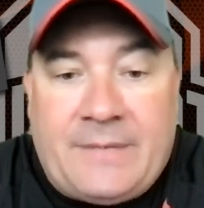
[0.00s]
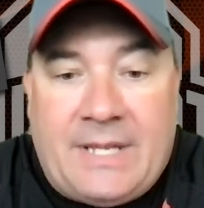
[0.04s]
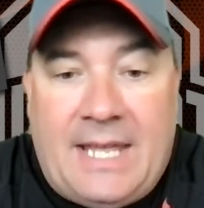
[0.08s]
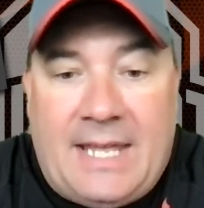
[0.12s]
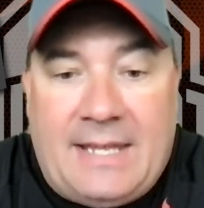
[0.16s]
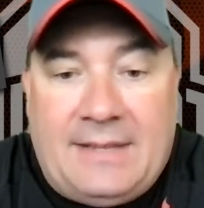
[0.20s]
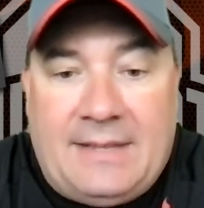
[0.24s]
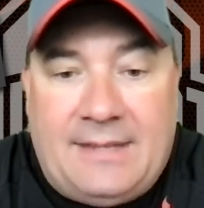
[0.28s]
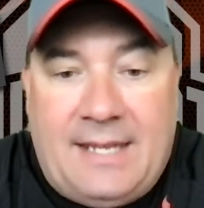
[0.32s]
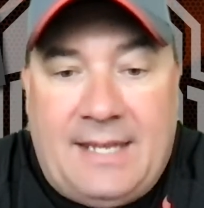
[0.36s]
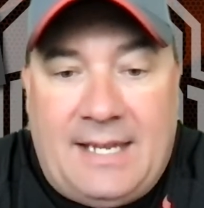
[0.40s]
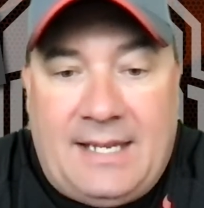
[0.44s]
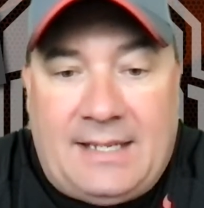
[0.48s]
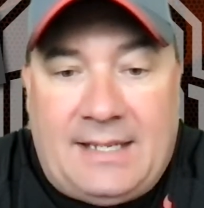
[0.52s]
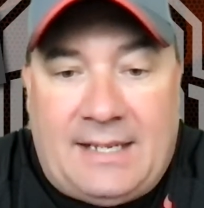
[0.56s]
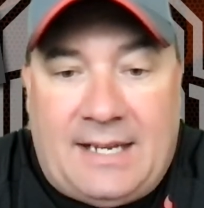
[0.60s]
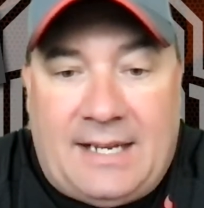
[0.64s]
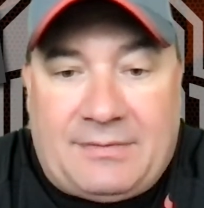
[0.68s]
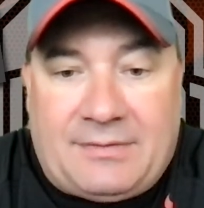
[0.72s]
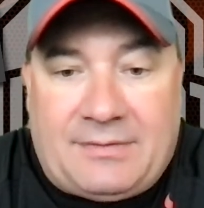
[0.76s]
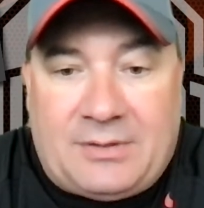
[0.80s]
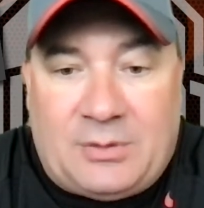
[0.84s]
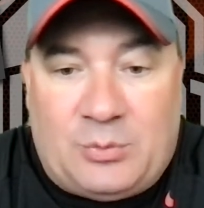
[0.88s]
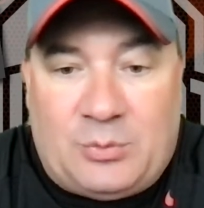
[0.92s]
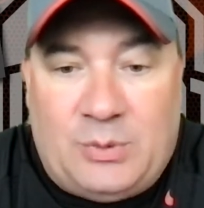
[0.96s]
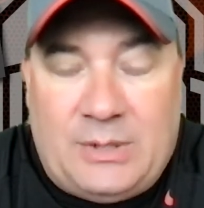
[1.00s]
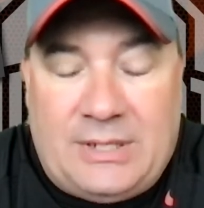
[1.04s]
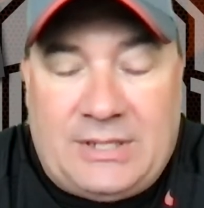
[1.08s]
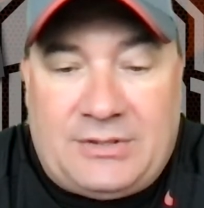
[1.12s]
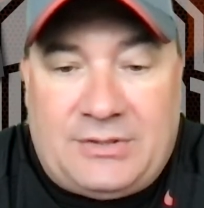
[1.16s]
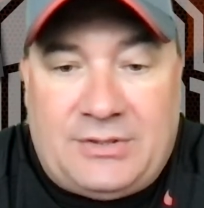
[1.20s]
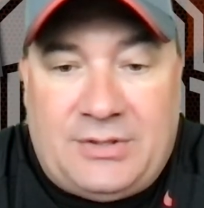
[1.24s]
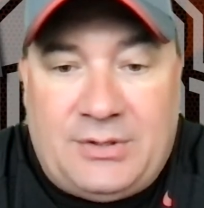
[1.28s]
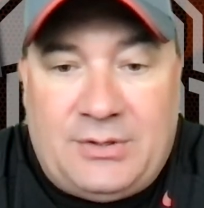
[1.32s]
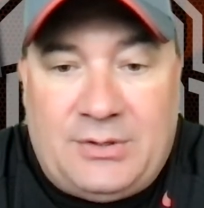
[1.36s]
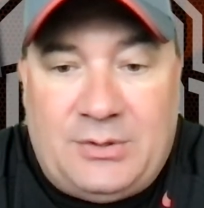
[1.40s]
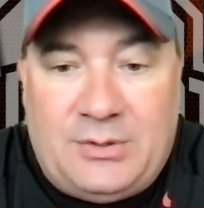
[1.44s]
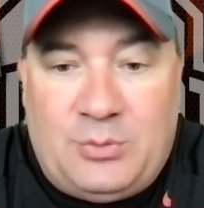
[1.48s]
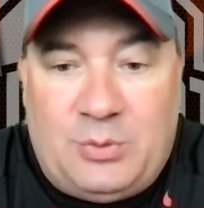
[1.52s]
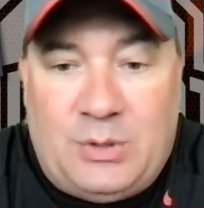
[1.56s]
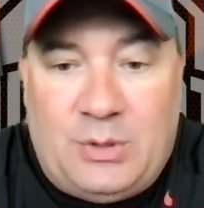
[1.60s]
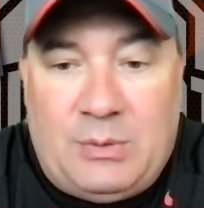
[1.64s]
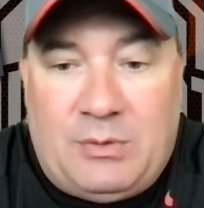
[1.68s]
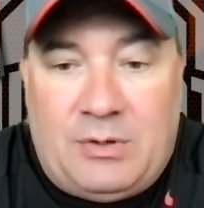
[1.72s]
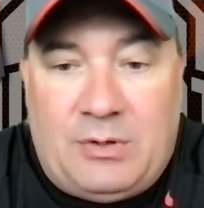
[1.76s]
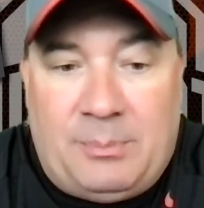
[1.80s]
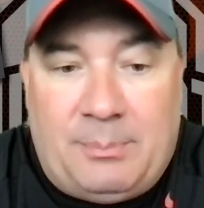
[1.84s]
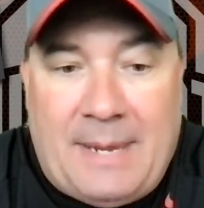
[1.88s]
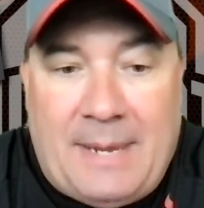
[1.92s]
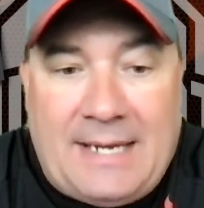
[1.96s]
And then after week two, we
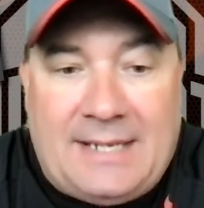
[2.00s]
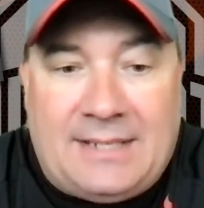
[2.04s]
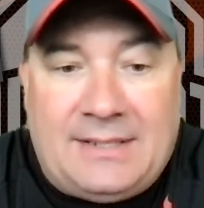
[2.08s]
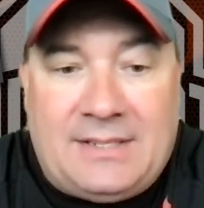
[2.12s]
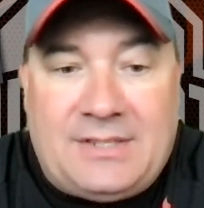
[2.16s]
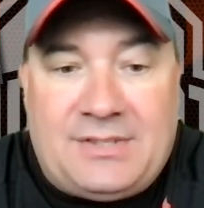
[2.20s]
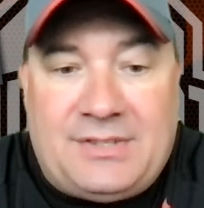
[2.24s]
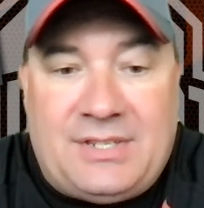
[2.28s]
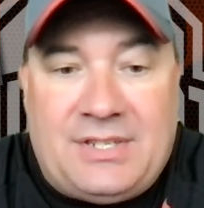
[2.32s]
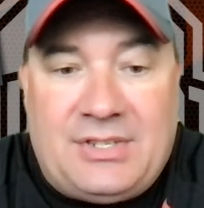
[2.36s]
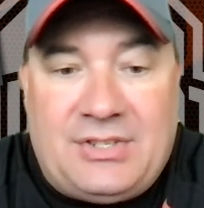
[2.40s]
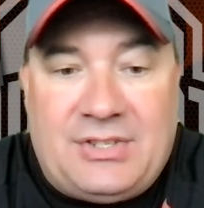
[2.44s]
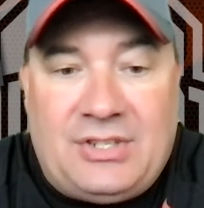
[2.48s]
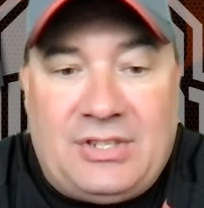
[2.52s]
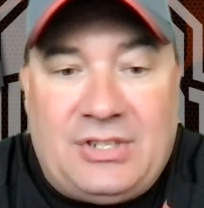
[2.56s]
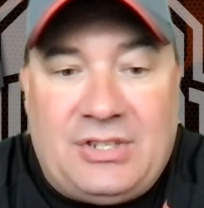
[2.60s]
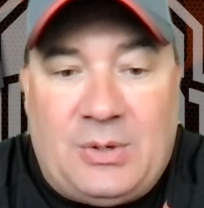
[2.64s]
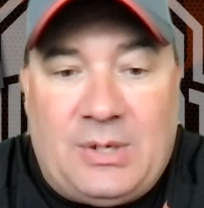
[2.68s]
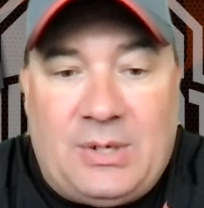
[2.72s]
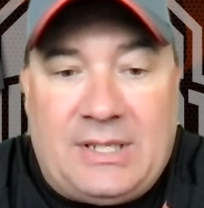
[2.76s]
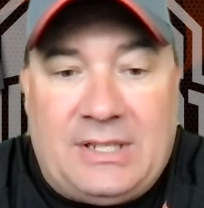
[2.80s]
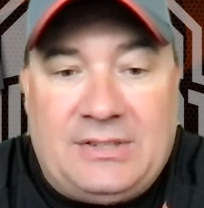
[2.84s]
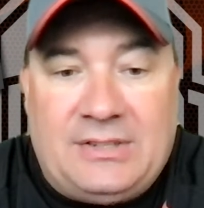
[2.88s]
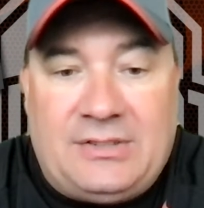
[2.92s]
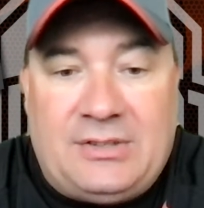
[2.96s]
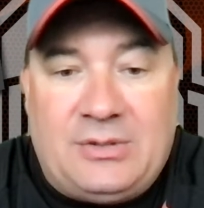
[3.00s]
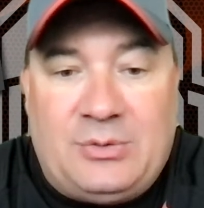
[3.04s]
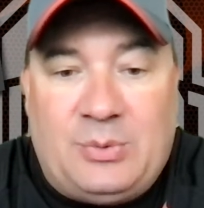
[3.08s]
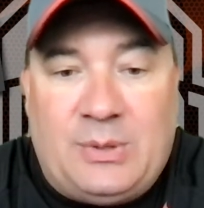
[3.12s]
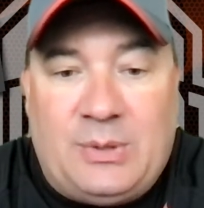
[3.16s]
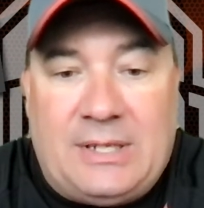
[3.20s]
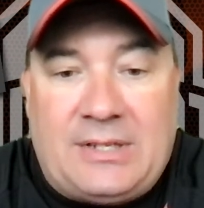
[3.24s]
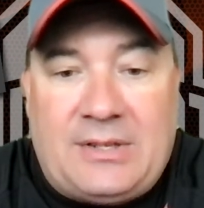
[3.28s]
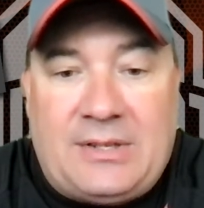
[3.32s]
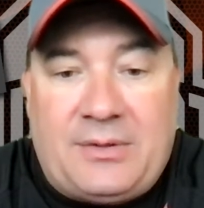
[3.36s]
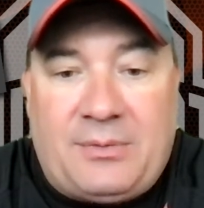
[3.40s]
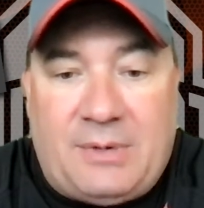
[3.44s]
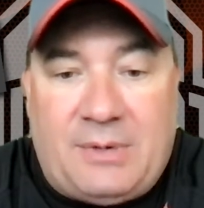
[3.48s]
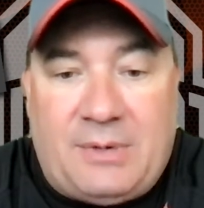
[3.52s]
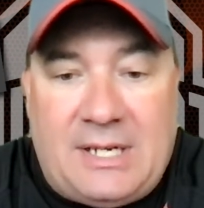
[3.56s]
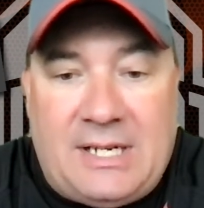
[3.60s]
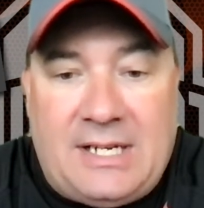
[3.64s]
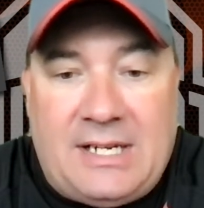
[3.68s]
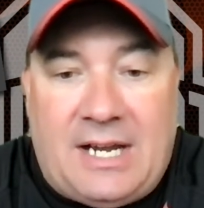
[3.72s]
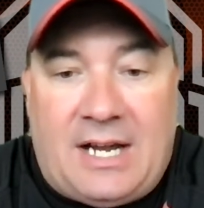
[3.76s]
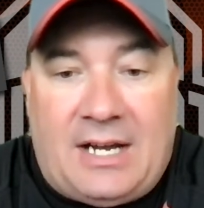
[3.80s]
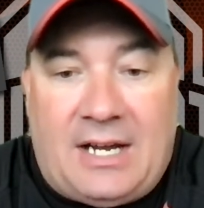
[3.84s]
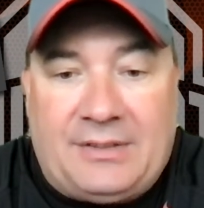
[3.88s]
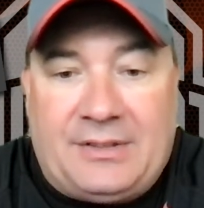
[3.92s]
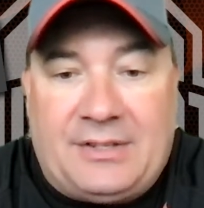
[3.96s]
will make a decision going into week
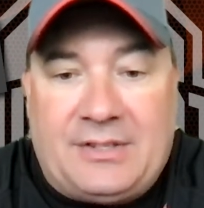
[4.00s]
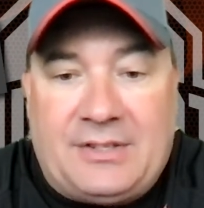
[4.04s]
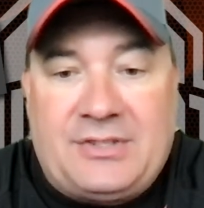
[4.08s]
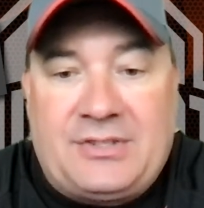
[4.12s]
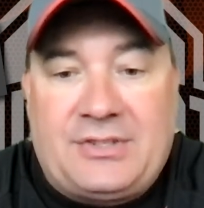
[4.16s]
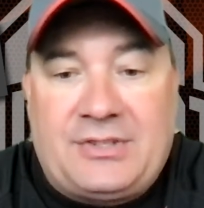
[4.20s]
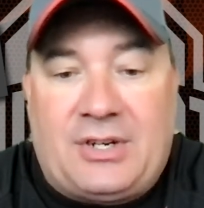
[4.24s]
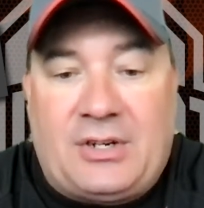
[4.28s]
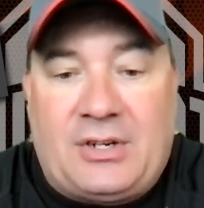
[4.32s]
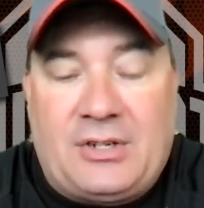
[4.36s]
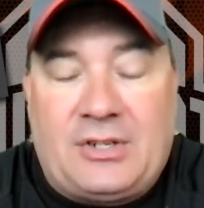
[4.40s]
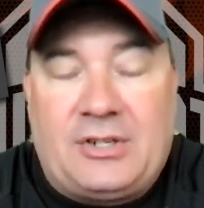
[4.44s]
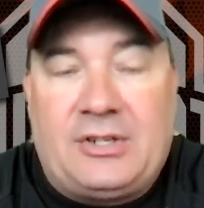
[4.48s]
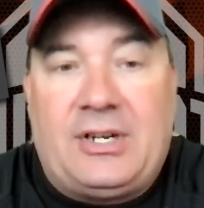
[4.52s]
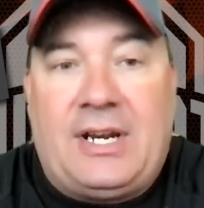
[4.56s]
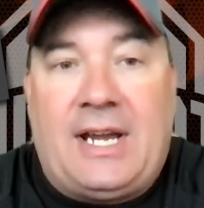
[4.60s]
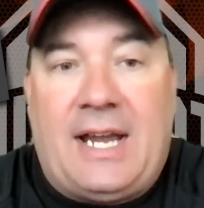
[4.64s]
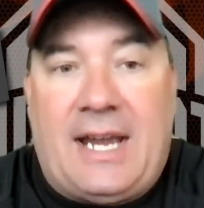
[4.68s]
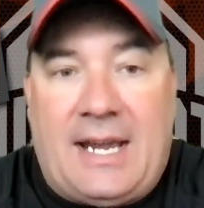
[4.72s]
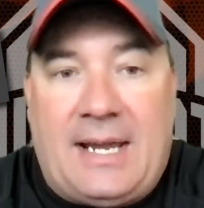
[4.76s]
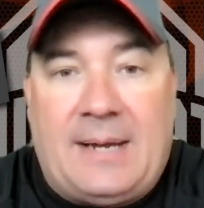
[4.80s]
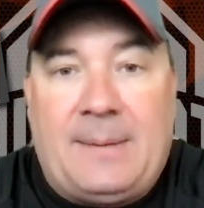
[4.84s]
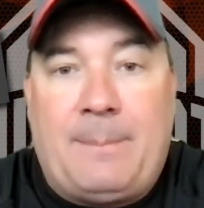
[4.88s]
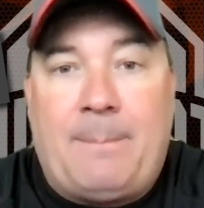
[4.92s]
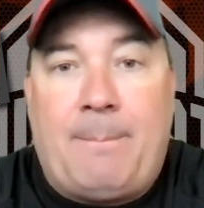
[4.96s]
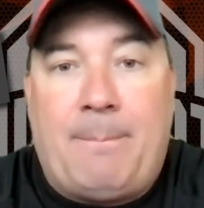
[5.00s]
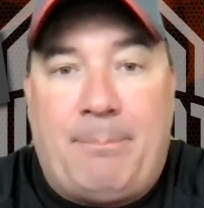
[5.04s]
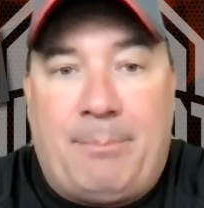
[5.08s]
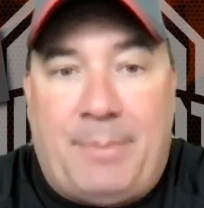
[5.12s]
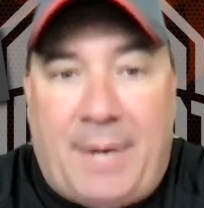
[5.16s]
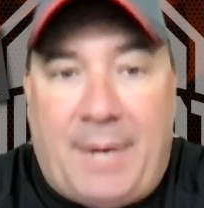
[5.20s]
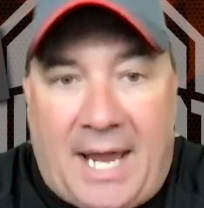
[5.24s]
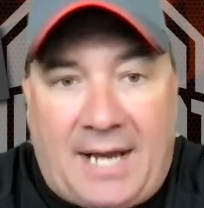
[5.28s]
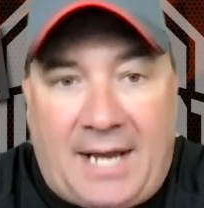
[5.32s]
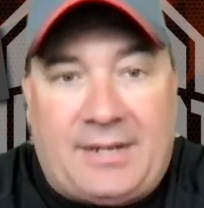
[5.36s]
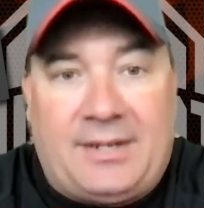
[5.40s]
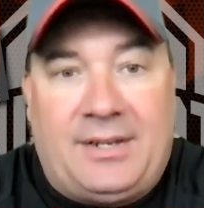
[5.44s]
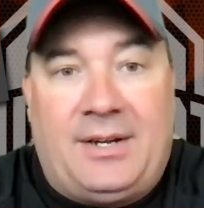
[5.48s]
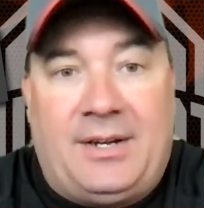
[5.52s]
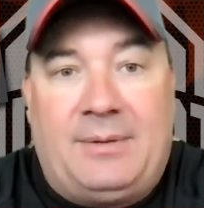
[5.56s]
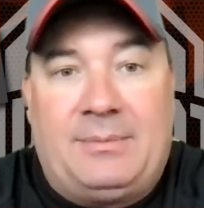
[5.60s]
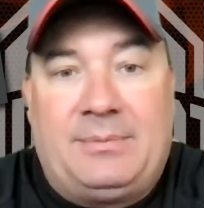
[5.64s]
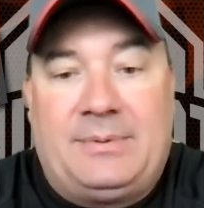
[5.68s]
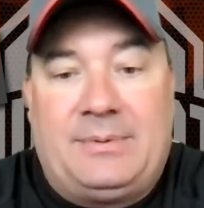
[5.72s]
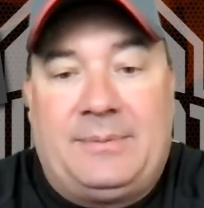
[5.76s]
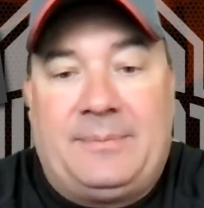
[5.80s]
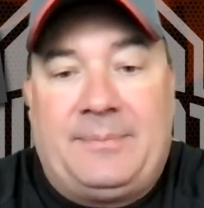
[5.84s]
three on the starter and backup.